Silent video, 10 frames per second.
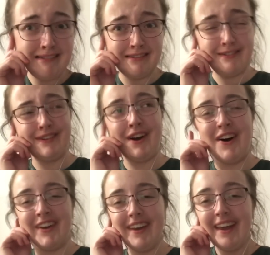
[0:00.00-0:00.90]
Oh
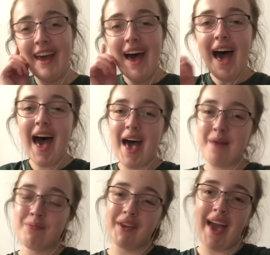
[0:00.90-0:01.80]
god.
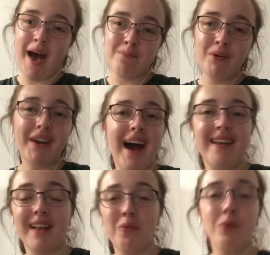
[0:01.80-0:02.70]
But
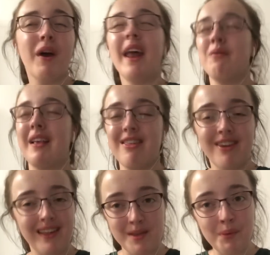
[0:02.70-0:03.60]
guys, like, when I was
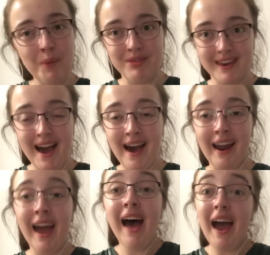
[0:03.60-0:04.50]
actually in the pub
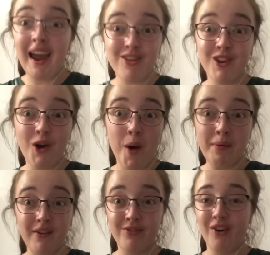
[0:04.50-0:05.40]
tonight, I actually got a
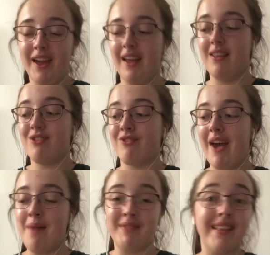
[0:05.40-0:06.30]
bit of footage of
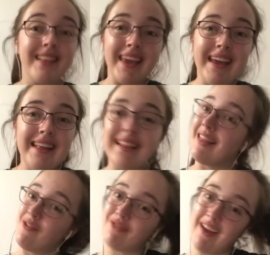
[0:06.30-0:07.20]
the scenes
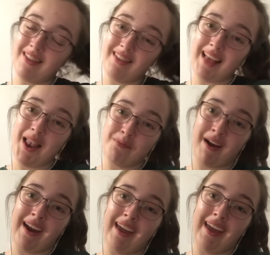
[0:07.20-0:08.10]
and the fans
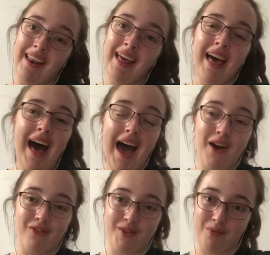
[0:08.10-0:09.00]
celebrating.
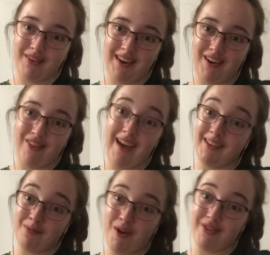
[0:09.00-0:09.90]
I obviously wasn't in on that
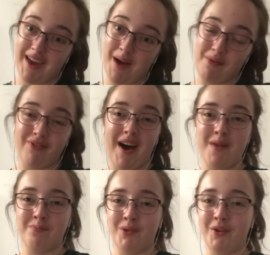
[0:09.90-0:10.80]
because I'm not a Derby
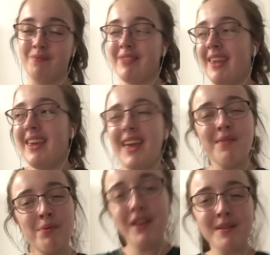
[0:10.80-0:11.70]
fan, but
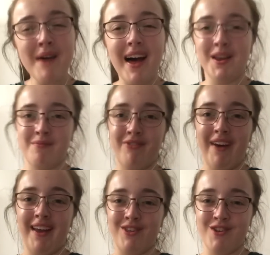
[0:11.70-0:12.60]
it put a smile on my
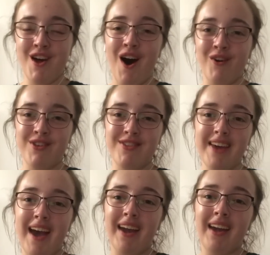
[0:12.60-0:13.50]
face. No,
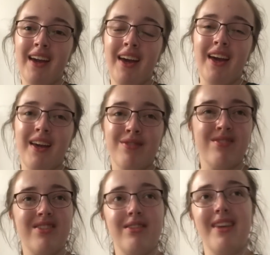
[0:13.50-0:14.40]
today,
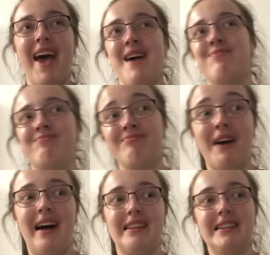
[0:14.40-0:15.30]

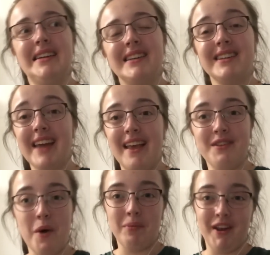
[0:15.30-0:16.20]
today's
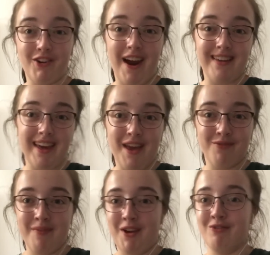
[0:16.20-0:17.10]
not been a great day
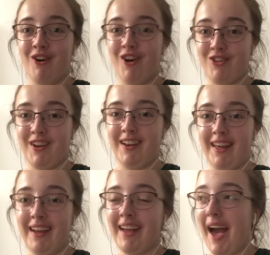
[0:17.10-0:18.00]
for me,
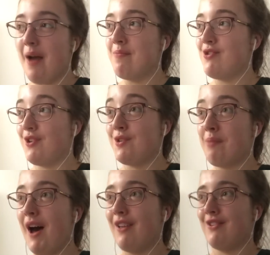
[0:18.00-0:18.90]
unfortunately, due to
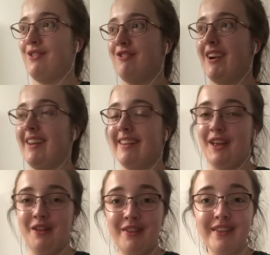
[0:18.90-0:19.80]
personal
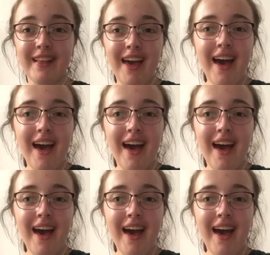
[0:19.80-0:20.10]
reasons.